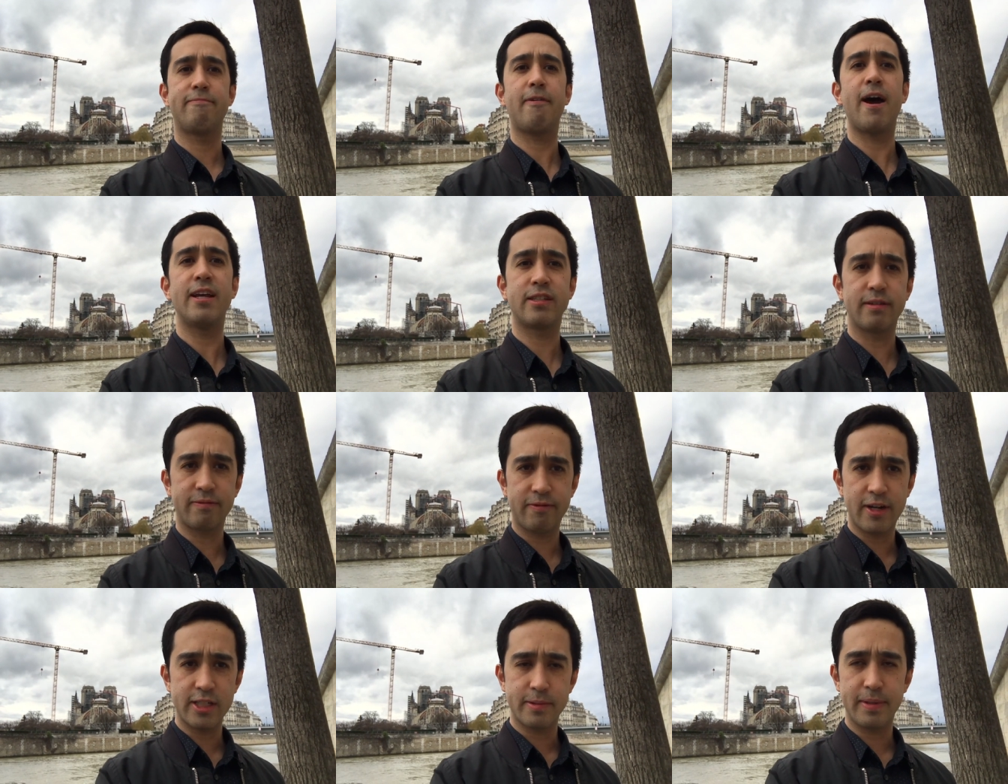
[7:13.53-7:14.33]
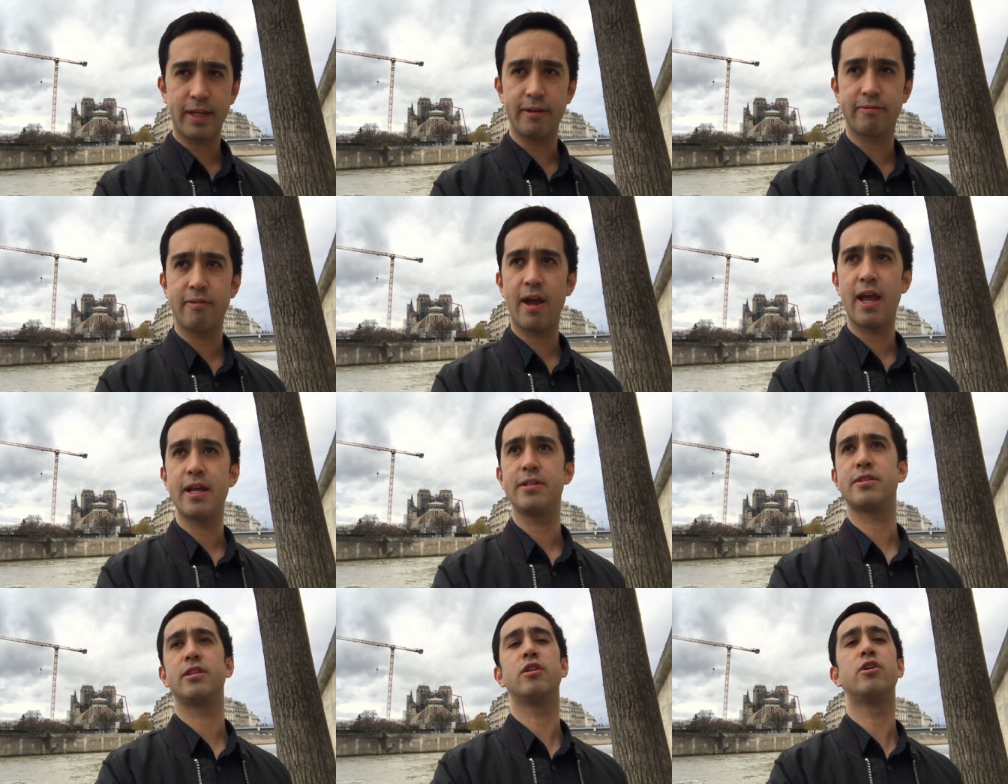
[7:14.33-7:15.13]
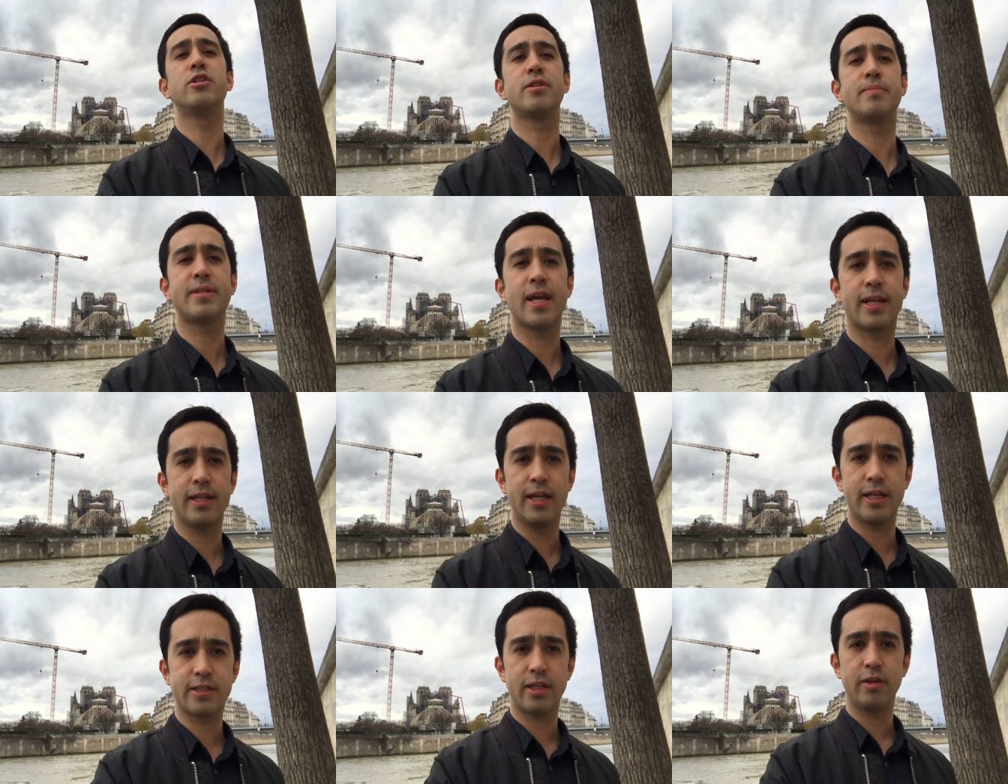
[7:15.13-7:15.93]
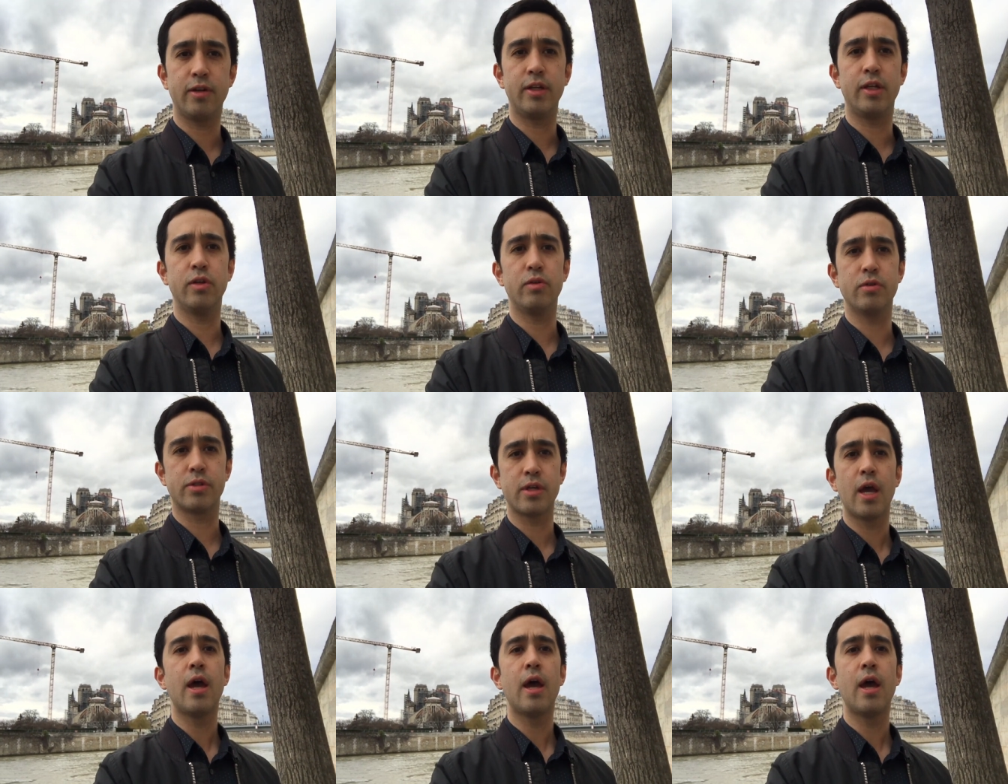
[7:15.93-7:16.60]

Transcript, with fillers: find some French speaking friends and learn some techniques that you can use,